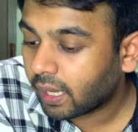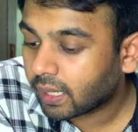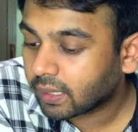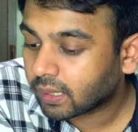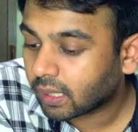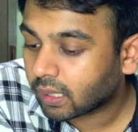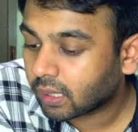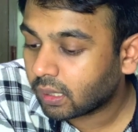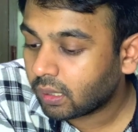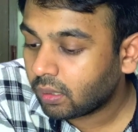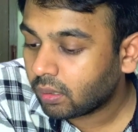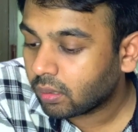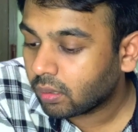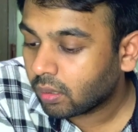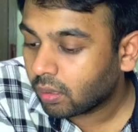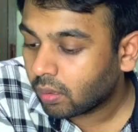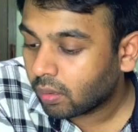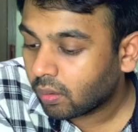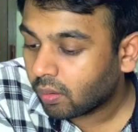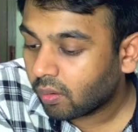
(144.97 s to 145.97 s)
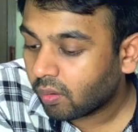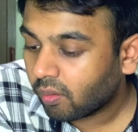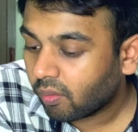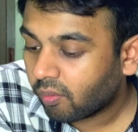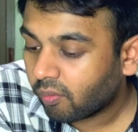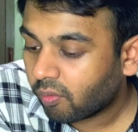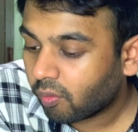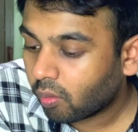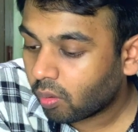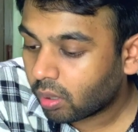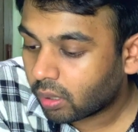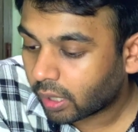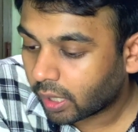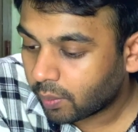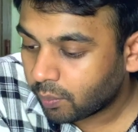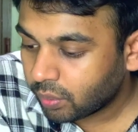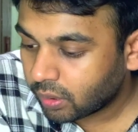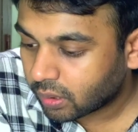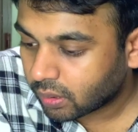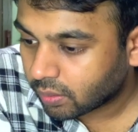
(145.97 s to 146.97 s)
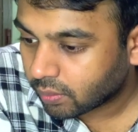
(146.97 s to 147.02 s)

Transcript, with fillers: has occurred four times